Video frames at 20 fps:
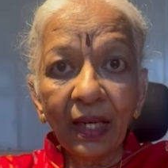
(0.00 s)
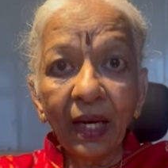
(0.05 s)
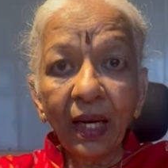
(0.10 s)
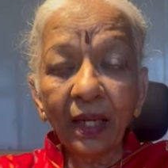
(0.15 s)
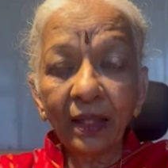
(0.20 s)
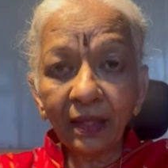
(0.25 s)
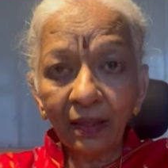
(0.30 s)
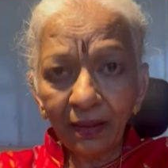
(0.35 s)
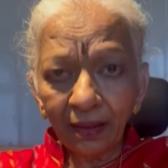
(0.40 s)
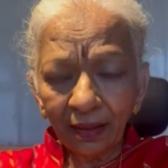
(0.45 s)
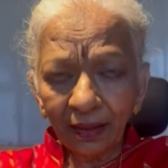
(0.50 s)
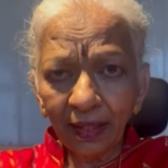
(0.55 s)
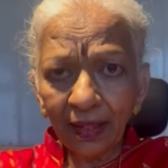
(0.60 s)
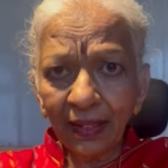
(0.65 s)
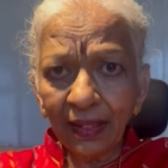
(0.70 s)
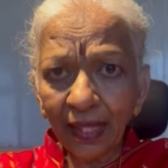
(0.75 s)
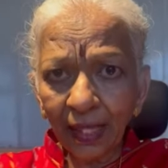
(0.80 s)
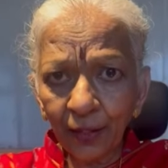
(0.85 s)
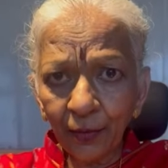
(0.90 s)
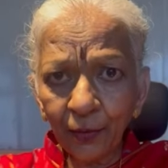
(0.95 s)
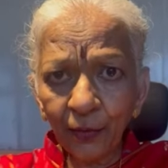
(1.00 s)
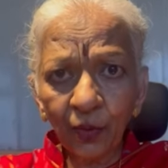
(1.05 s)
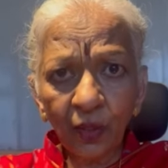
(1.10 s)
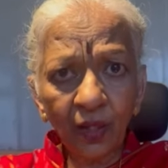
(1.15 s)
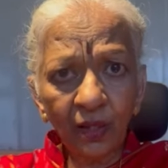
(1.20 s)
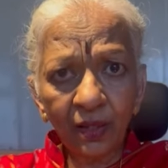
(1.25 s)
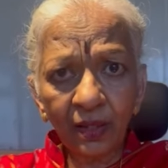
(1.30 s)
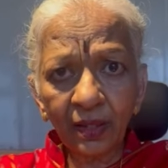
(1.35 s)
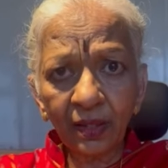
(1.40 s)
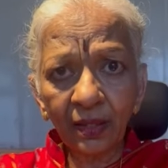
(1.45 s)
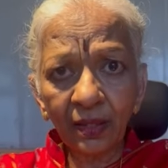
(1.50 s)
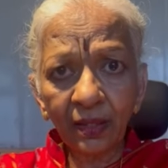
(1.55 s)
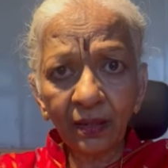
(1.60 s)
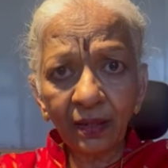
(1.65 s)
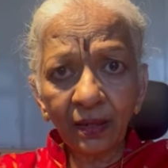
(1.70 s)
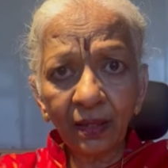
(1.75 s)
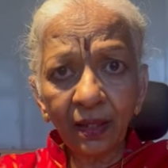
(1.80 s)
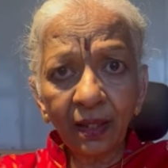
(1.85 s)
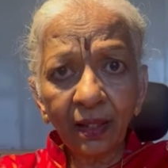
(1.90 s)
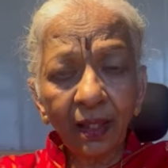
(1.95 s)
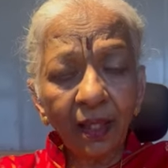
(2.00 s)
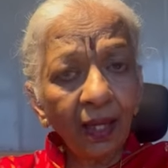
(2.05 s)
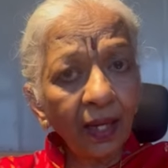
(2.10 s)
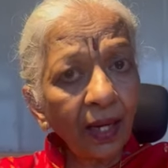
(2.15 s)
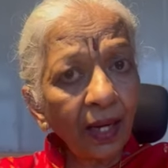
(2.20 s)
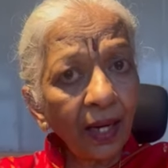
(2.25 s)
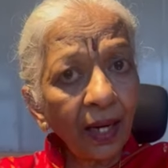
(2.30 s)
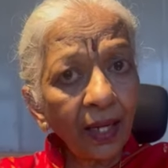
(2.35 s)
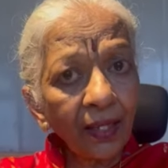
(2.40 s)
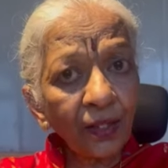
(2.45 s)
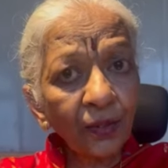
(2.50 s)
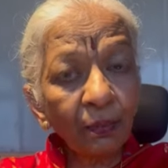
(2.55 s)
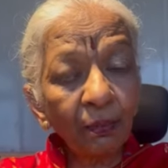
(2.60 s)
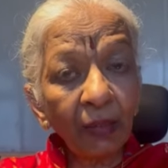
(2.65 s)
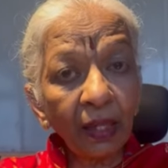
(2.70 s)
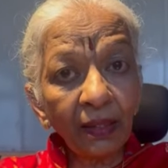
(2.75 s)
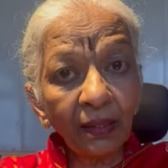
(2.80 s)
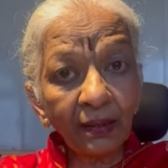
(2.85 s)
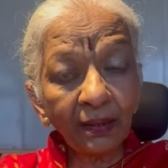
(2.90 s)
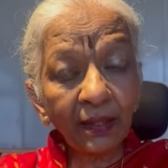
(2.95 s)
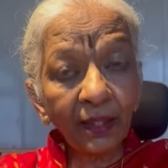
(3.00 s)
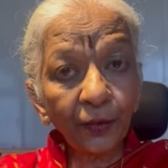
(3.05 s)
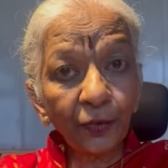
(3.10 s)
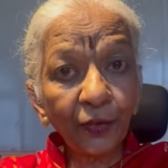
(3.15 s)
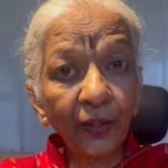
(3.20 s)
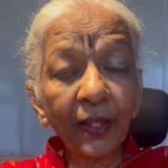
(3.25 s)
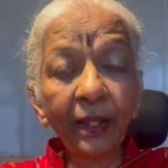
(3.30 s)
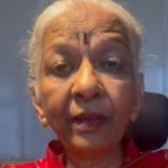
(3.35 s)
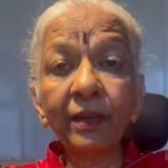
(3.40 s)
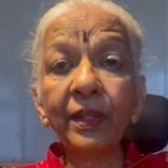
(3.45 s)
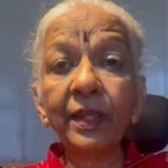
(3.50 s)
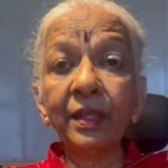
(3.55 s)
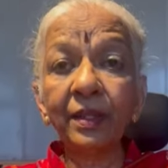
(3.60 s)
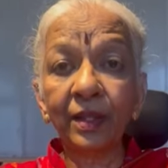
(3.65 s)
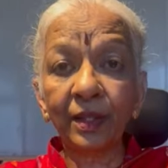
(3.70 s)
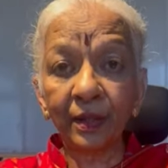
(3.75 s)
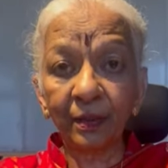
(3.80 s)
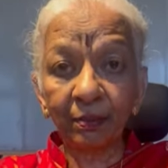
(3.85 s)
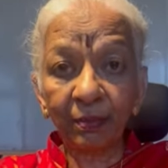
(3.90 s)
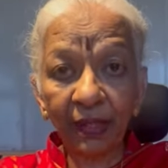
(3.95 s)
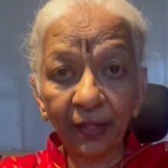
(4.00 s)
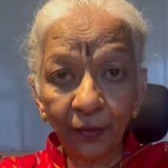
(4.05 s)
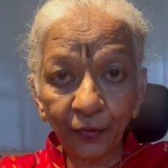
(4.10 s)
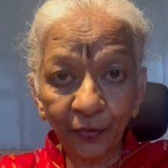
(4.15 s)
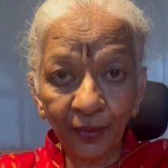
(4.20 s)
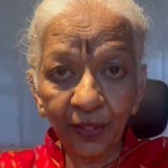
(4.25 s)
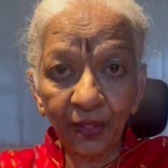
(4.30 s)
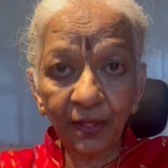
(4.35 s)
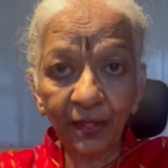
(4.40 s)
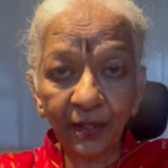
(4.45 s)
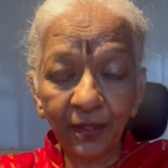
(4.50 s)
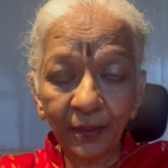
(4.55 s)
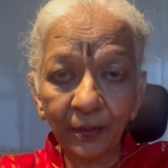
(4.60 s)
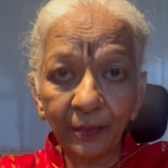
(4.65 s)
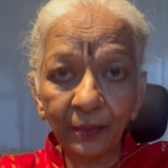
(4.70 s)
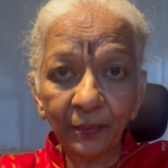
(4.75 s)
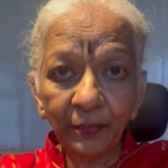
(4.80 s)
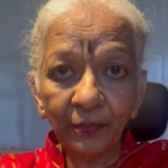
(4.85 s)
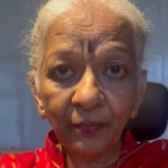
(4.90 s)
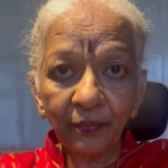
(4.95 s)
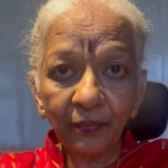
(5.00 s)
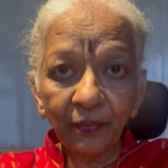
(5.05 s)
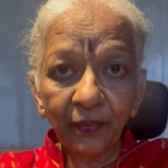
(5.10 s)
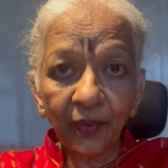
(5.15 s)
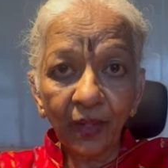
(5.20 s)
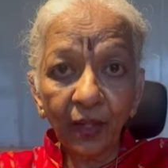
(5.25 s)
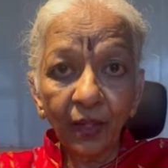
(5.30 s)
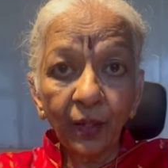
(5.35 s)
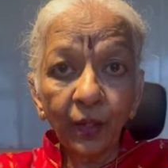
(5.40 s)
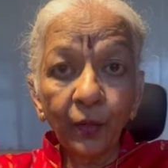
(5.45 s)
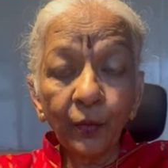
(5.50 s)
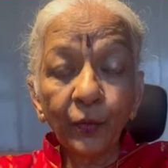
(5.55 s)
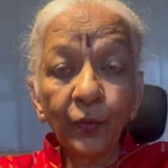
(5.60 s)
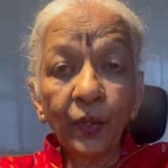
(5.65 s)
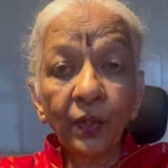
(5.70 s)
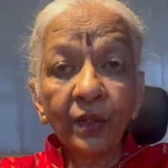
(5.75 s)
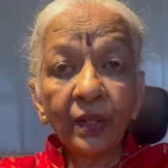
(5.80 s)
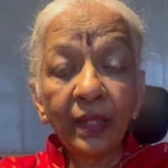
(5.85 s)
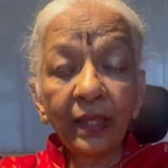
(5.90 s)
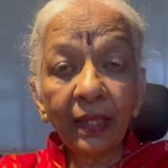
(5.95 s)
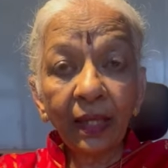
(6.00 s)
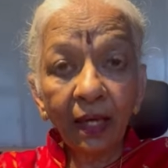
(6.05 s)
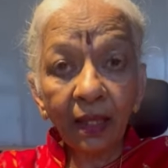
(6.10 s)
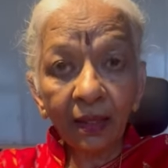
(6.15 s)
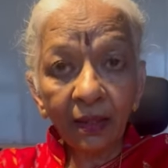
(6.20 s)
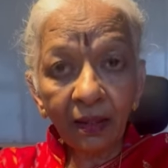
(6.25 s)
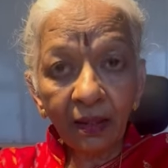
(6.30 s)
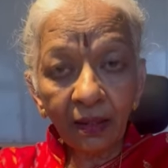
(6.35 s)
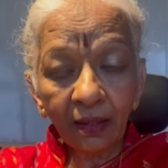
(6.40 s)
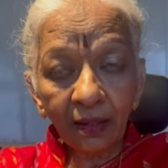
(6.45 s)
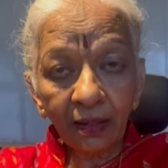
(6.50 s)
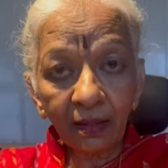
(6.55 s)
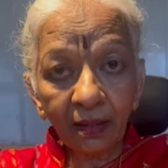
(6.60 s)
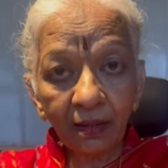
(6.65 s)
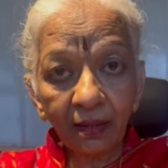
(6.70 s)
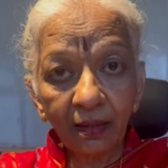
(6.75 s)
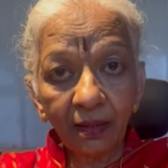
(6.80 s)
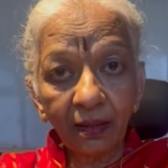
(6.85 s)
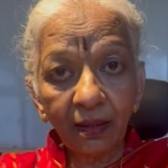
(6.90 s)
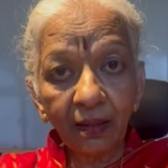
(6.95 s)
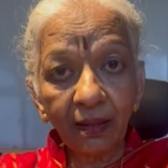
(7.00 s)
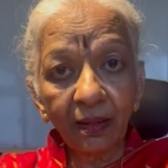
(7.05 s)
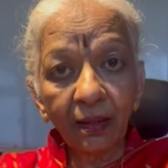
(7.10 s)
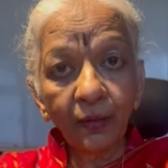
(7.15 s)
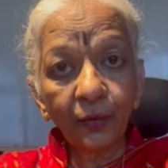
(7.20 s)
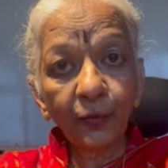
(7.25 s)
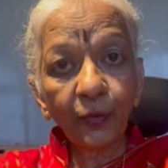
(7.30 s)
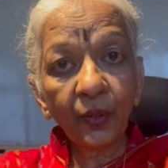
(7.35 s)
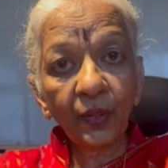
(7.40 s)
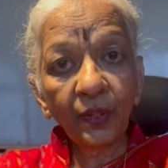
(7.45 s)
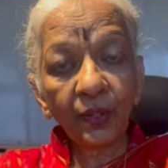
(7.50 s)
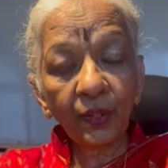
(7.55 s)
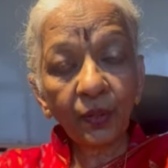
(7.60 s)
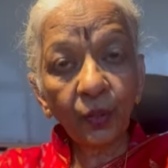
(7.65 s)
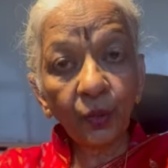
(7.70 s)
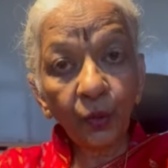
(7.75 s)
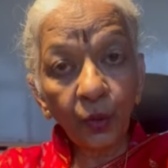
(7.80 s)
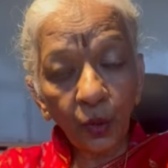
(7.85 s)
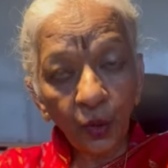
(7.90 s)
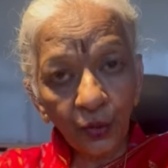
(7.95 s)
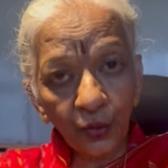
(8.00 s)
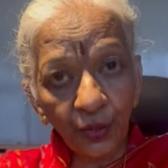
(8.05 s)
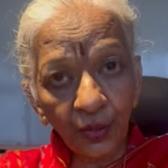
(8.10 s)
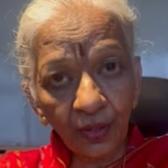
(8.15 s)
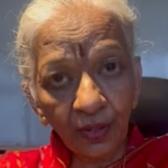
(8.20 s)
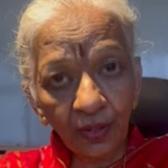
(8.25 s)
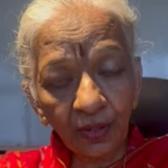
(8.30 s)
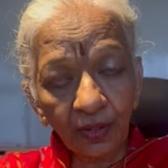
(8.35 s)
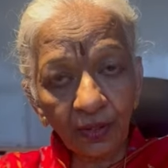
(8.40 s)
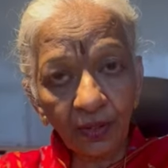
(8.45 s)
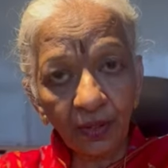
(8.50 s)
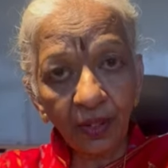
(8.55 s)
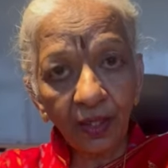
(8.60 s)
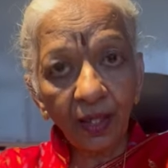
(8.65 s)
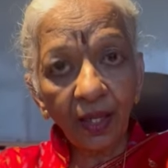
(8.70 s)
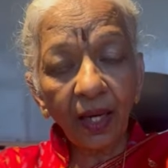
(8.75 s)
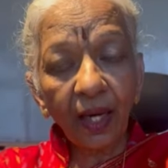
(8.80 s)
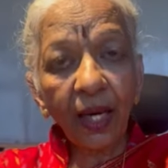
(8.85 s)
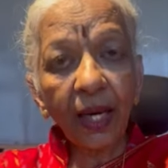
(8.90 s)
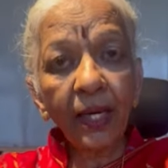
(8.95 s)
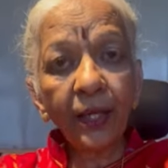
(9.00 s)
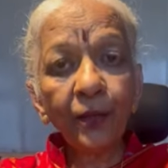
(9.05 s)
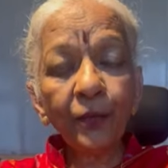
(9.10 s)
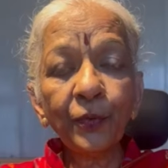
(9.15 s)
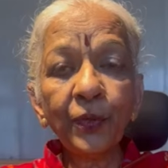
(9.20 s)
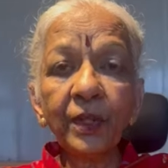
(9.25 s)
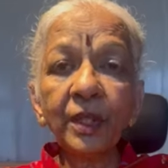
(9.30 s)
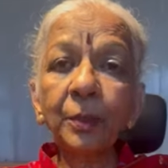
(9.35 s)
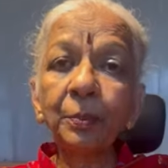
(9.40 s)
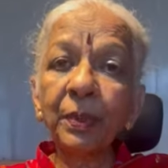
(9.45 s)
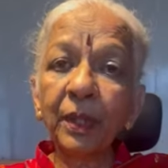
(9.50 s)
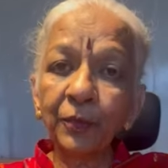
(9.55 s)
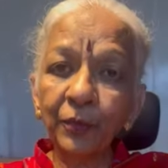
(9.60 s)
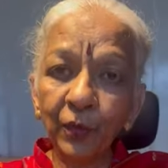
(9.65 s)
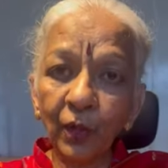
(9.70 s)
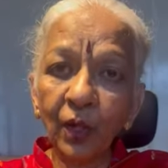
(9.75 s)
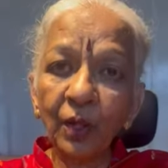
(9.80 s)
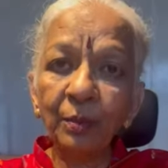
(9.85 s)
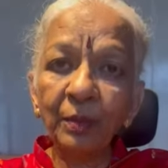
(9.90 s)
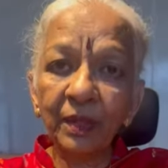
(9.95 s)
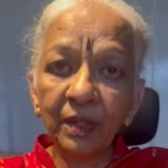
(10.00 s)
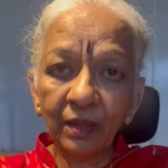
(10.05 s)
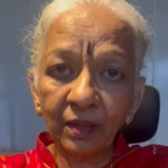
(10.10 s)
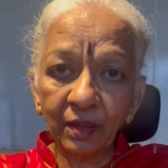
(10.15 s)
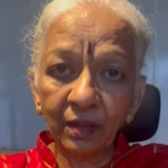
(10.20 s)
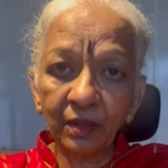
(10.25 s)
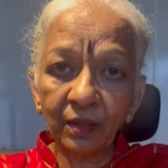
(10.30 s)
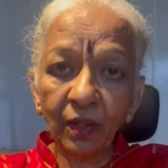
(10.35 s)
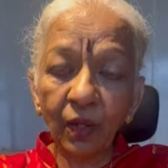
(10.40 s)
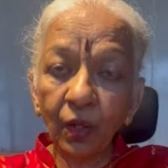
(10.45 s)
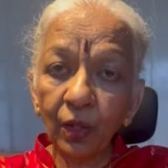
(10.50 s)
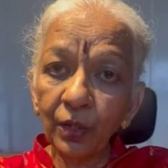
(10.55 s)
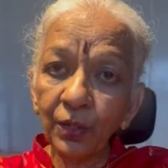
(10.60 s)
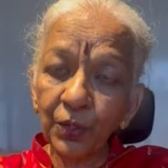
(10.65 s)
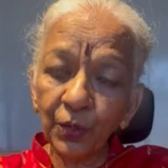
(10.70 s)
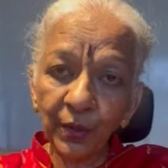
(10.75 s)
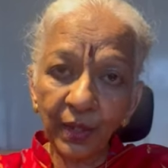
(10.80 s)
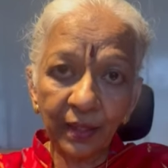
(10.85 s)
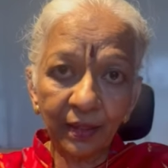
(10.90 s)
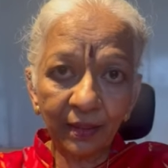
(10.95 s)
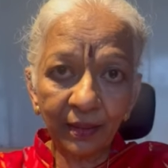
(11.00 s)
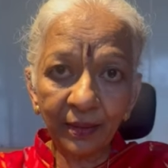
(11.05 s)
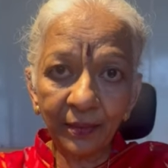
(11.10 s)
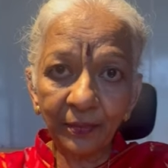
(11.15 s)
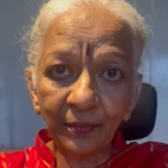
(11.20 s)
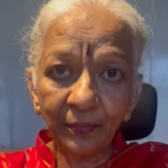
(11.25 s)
Attending a live concert has multifarious benefits for the learners, for the connoisseurs, and for the performers altogether.